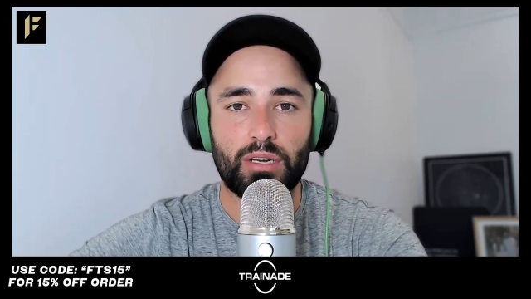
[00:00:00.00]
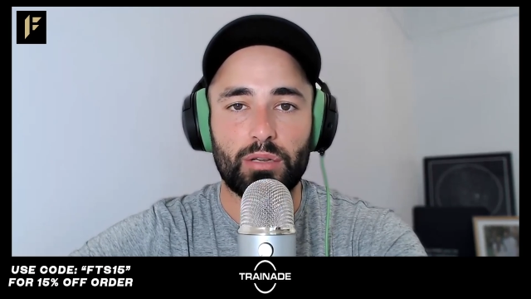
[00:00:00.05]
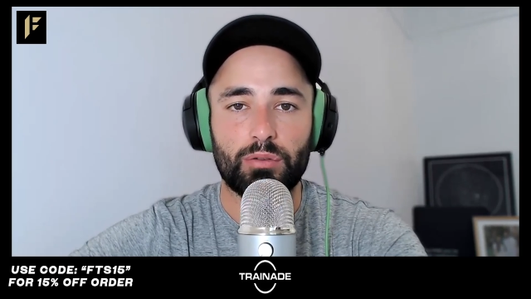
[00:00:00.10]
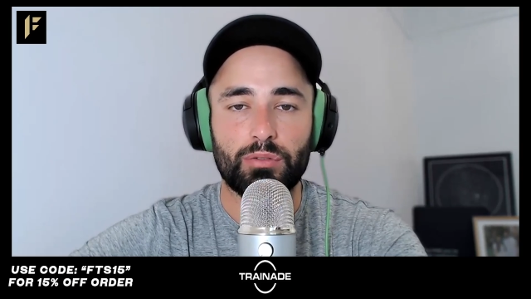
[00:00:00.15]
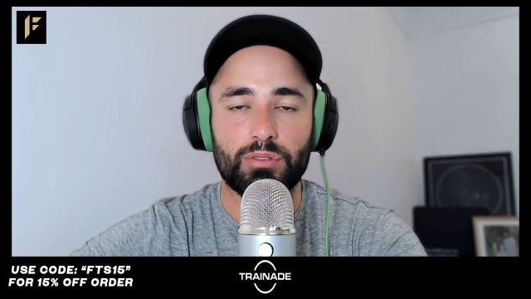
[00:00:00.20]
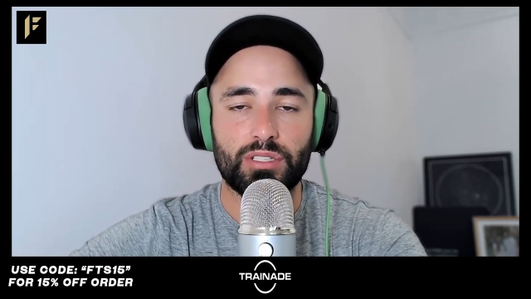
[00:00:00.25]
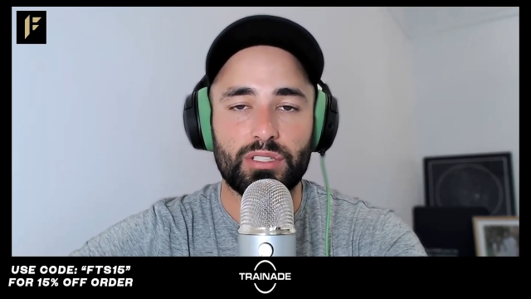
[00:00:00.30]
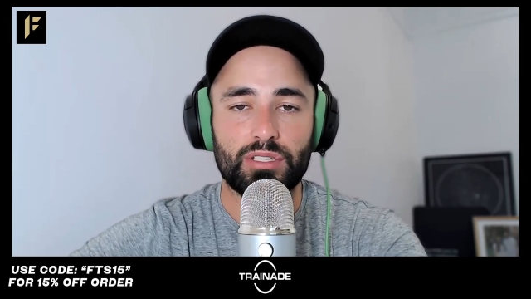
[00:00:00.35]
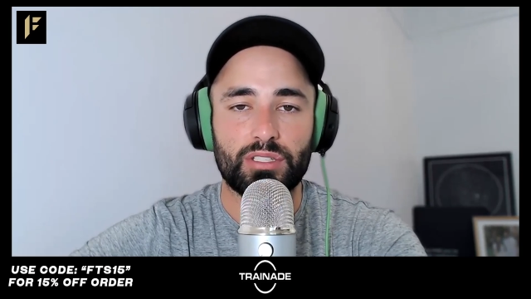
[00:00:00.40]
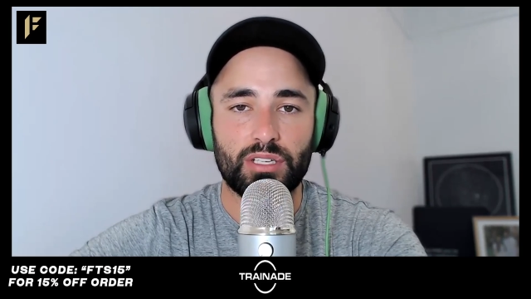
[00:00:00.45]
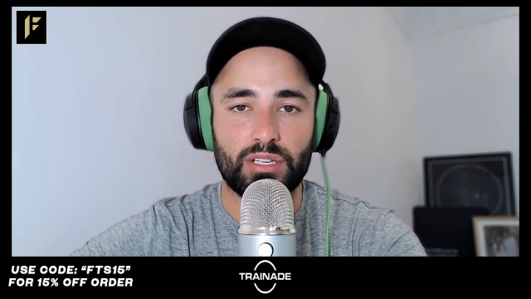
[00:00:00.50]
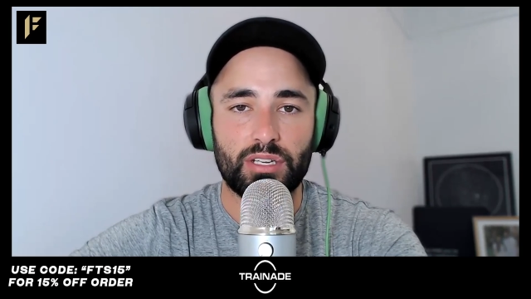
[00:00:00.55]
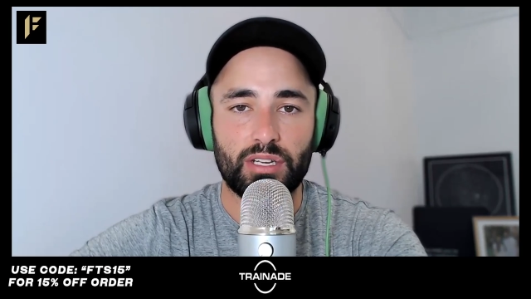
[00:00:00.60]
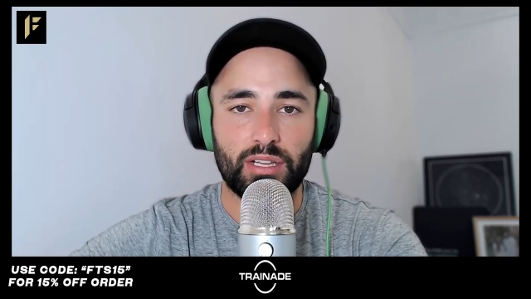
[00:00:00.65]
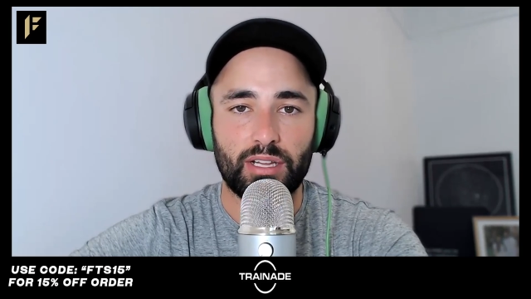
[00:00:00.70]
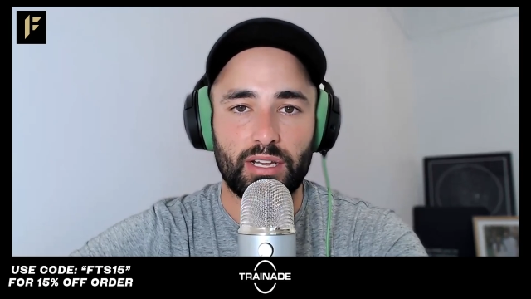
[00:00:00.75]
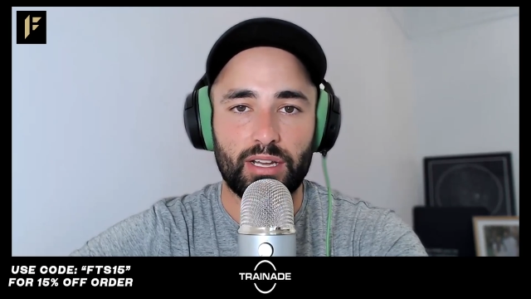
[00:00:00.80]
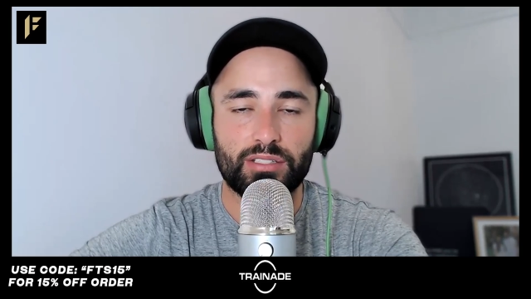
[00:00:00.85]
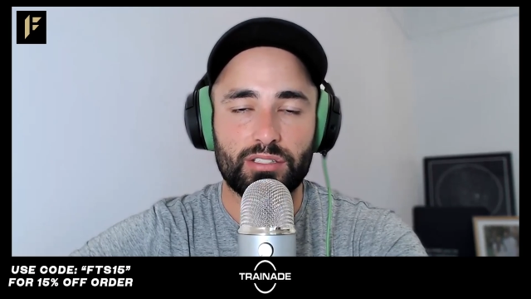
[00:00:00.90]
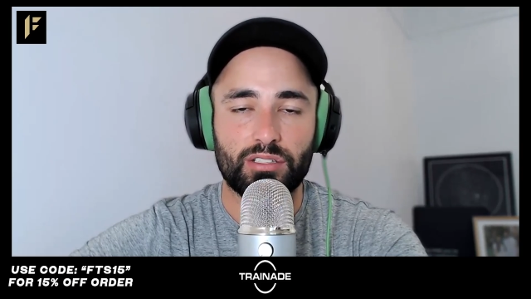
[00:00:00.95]
he was in Sydney
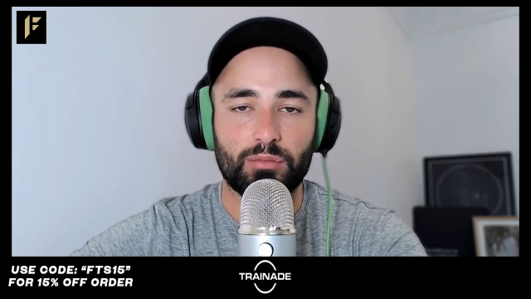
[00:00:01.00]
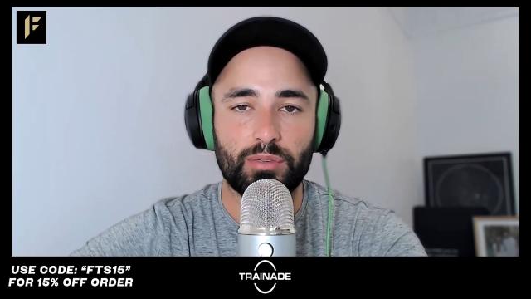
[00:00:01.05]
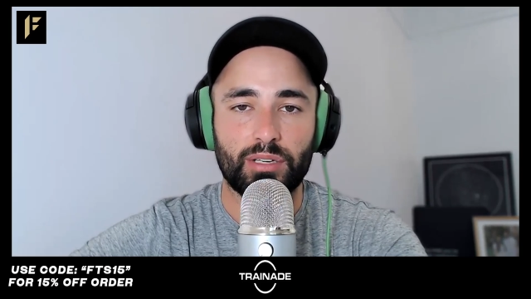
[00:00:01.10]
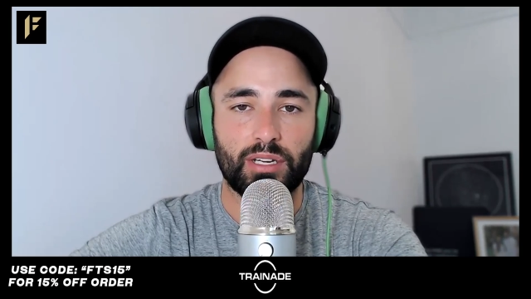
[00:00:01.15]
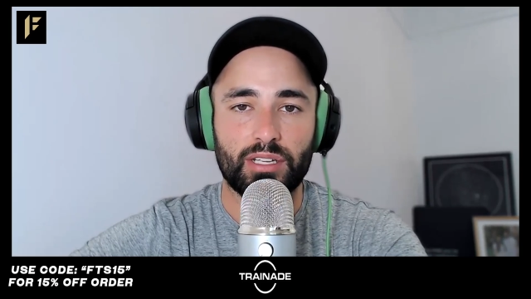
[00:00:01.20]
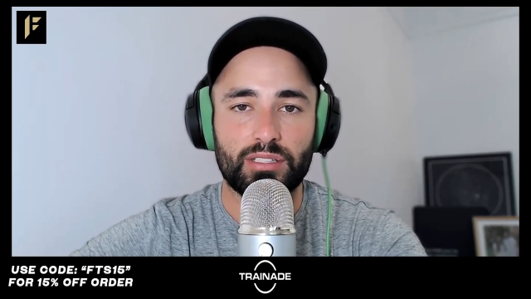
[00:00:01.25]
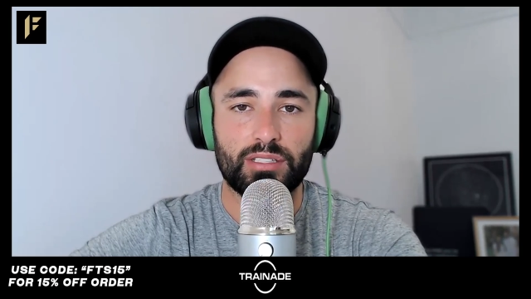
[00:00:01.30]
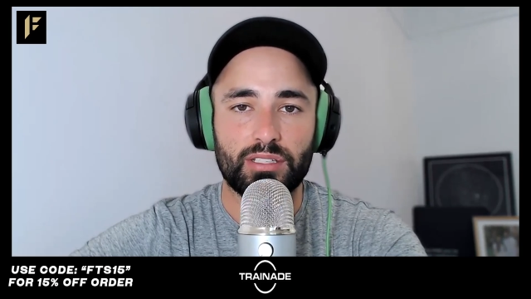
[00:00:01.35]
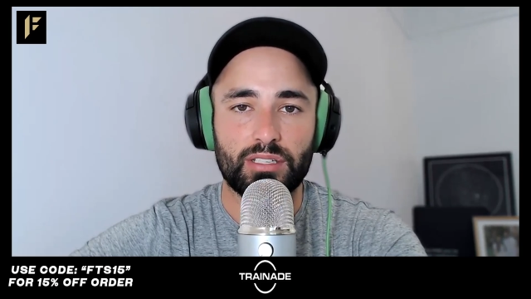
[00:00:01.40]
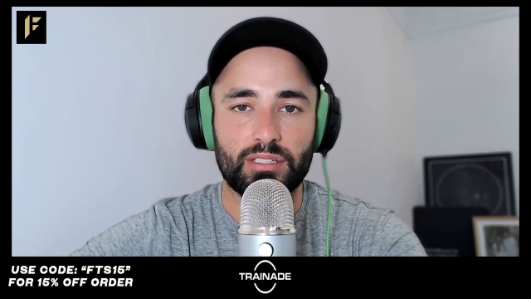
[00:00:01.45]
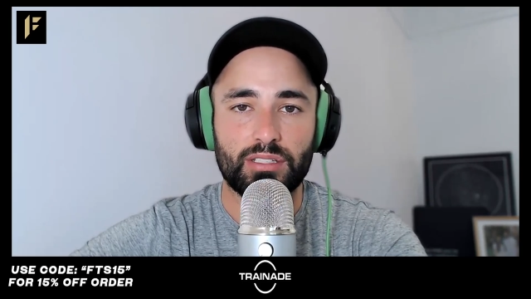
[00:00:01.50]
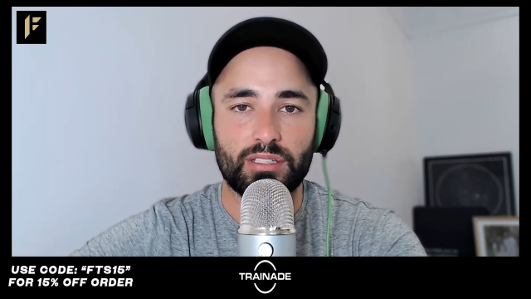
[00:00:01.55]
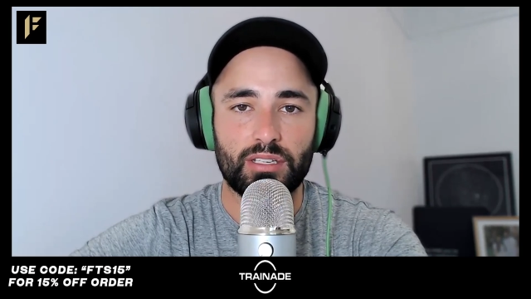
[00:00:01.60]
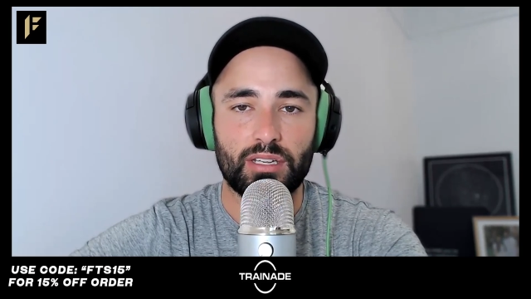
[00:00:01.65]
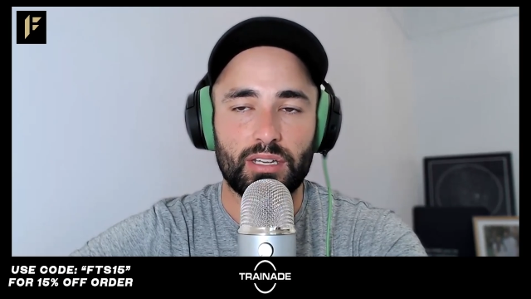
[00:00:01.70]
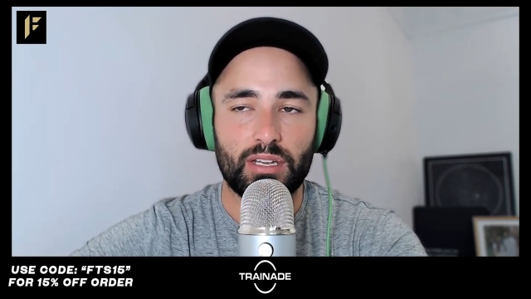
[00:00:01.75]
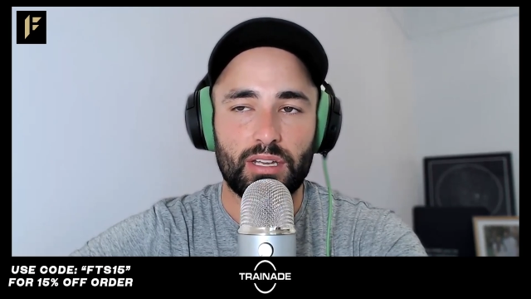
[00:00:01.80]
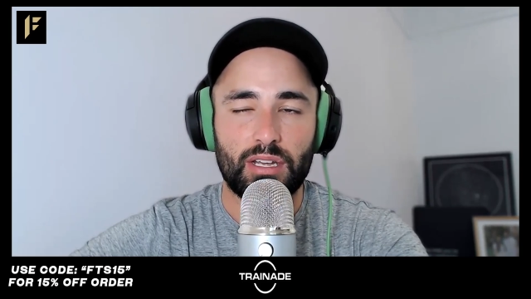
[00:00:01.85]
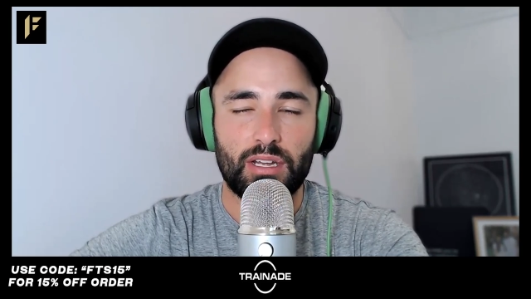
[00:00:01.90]
last time against Izzy.